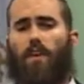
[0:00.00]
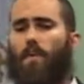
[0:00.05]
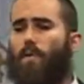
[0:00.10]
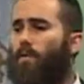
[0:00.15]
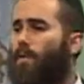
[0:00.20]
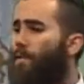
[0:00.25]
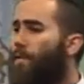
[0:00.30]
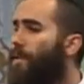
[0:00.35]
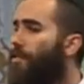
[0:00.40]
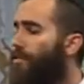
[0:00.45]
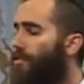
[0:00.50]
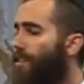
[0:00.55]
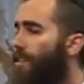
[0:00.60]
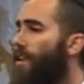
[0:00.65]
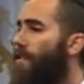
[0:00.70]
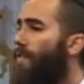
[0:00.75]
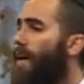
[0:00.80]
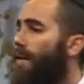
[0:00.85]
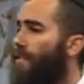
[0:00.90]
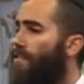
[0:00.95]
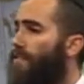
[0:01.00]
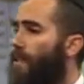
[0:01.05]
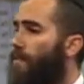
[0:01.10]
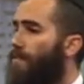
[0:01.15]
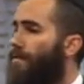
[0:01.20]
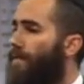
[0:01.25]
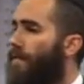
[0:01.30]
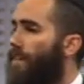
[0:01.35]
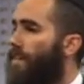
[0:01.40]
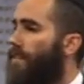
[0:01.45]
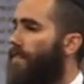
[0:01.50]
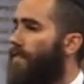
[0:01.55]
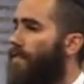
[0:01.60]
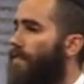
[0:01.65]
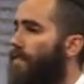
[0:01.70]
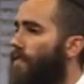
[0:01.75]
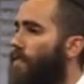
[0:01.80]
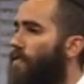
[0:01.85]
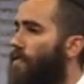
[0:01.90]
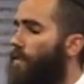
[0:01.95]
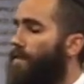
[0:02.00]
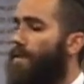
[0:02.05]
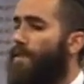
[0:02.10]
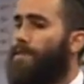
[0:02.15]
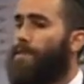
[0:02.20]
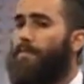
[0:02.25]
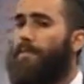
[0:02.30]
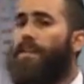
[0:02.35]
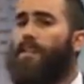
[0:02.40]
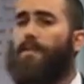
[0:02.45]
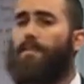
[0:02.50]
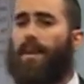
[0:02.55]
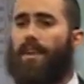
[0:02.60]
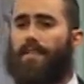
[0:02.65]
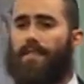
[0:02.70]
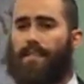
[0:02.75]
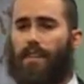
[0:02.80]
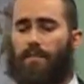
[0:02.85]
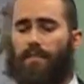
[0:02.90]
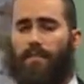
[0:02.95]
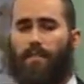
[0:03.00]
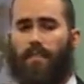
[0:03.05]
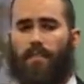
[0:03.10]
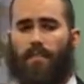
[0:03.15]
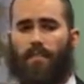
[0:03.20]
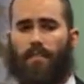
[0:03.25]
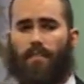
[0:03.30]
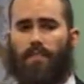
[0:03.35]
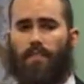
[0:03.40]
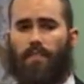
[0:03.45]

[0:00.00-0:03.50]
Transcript: When we think about something, or when we speak about something,